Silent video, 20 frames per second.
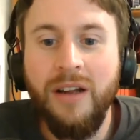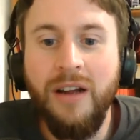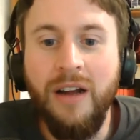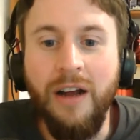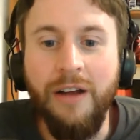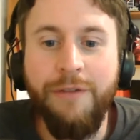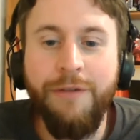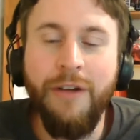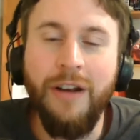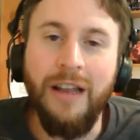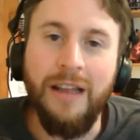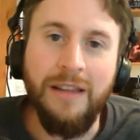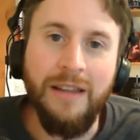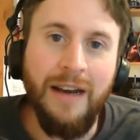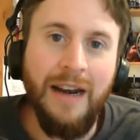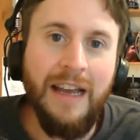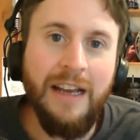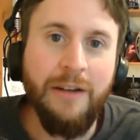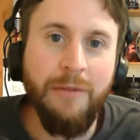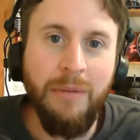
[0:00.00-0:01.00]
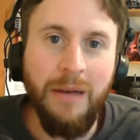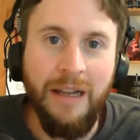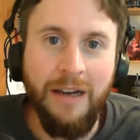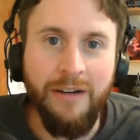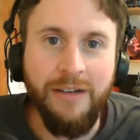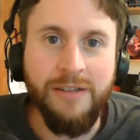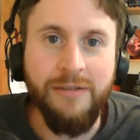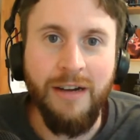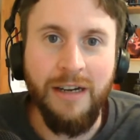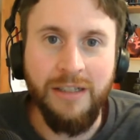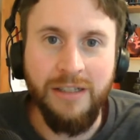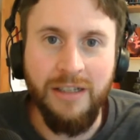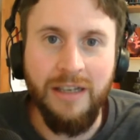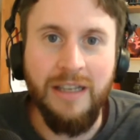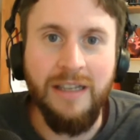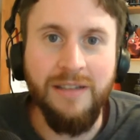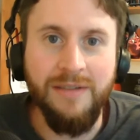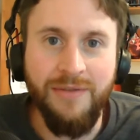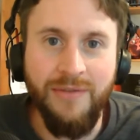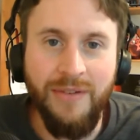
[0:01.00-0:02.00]
I feel like the lack of player interaction
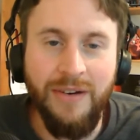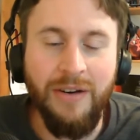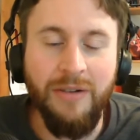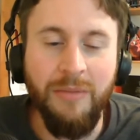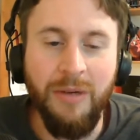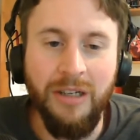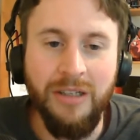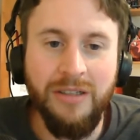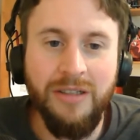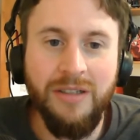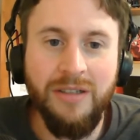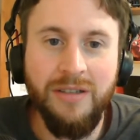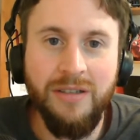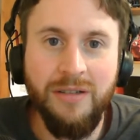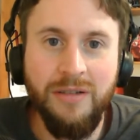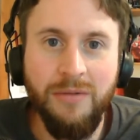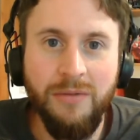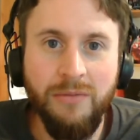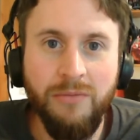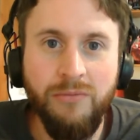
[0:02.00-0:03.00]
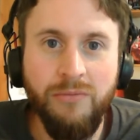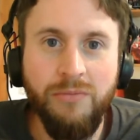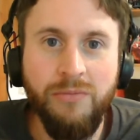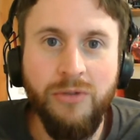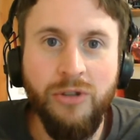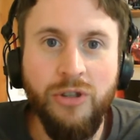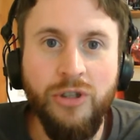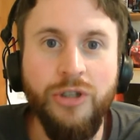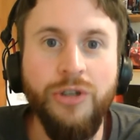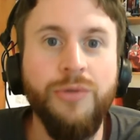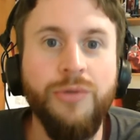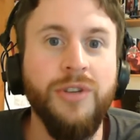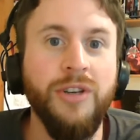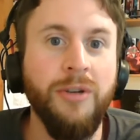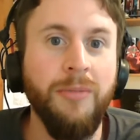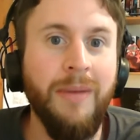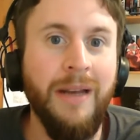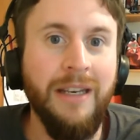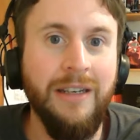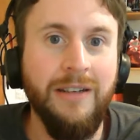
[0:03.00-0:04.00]
is very much user
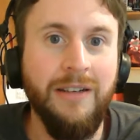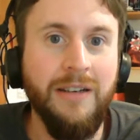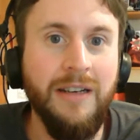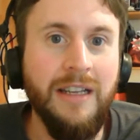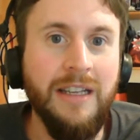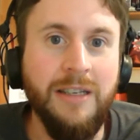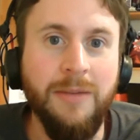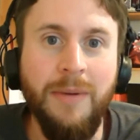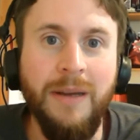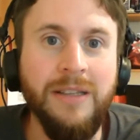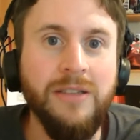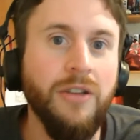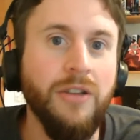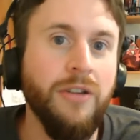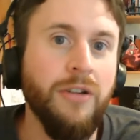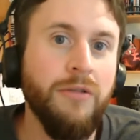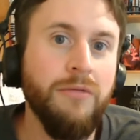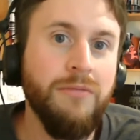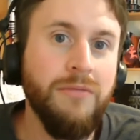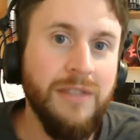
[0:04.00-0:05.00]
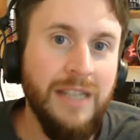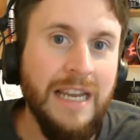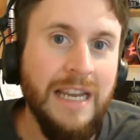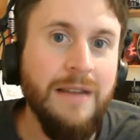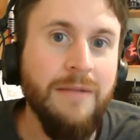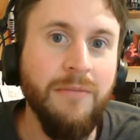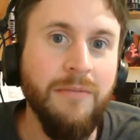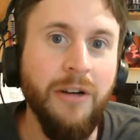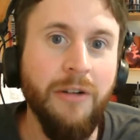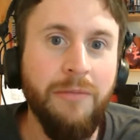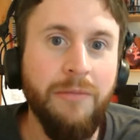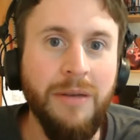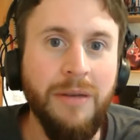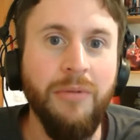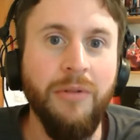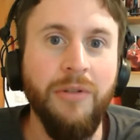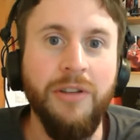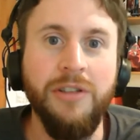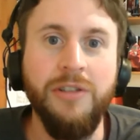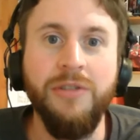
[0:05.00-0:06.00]
dependent. It depends on the team of
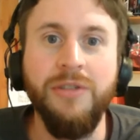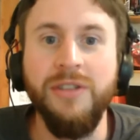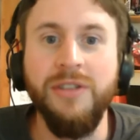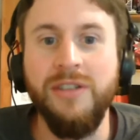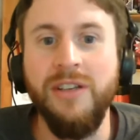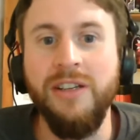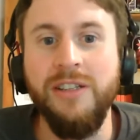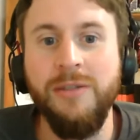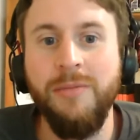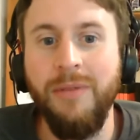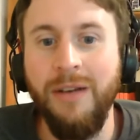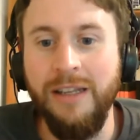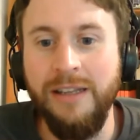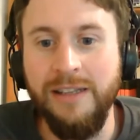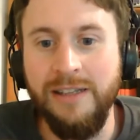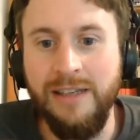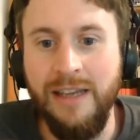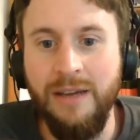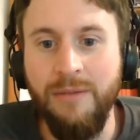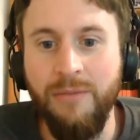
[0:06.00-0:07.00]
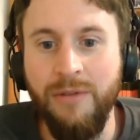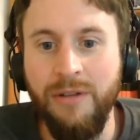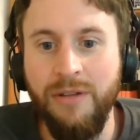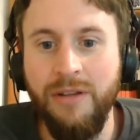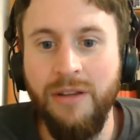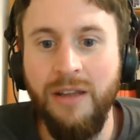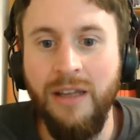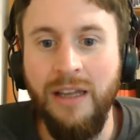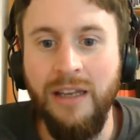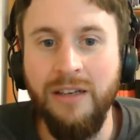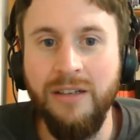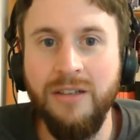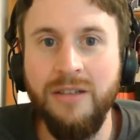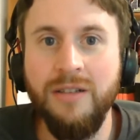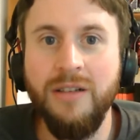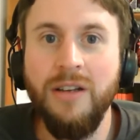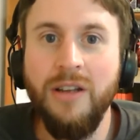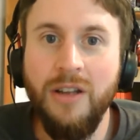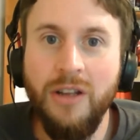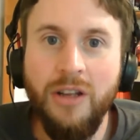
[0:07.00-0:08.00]
people that you decide to play this game with, and
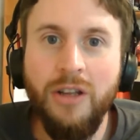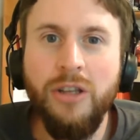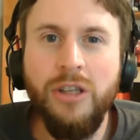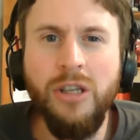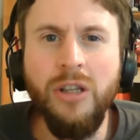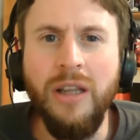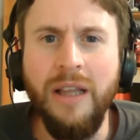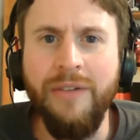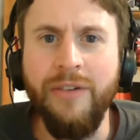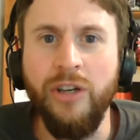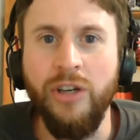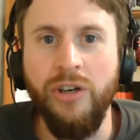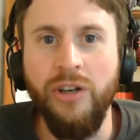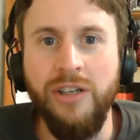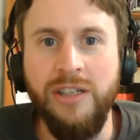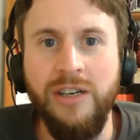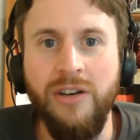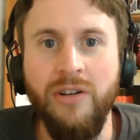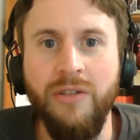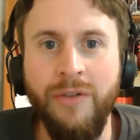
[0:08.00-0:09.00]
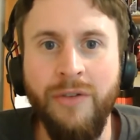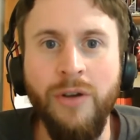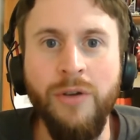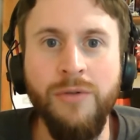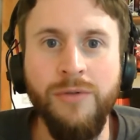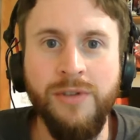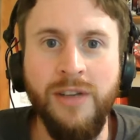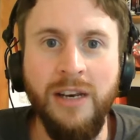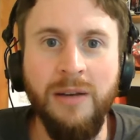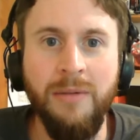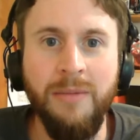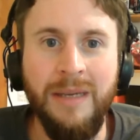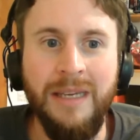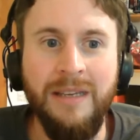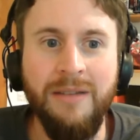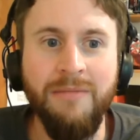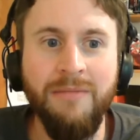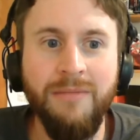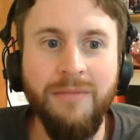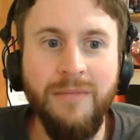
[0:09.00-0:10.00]
you'll have a good idea of who's going to
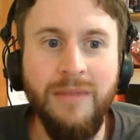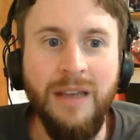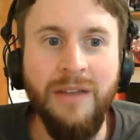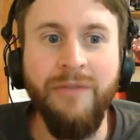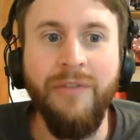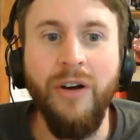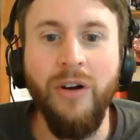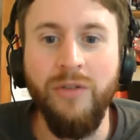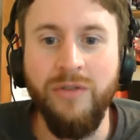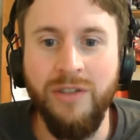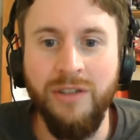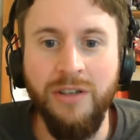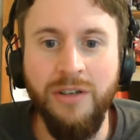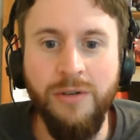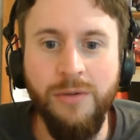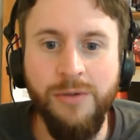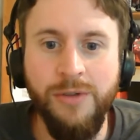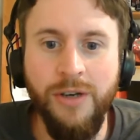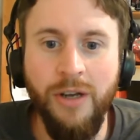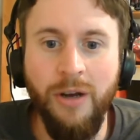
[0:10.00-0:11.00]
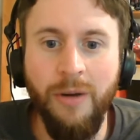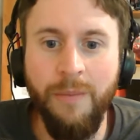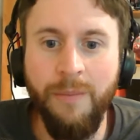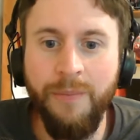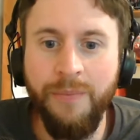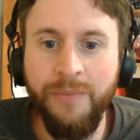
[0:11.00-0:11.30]
be involved and who's not.